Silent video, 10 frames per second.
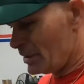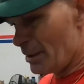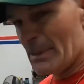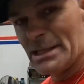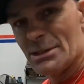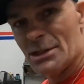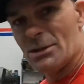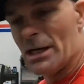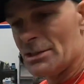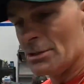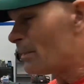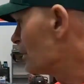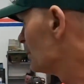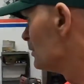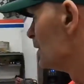we go back to the grind
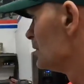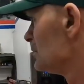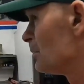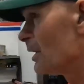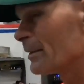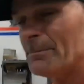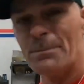tomorrow to work.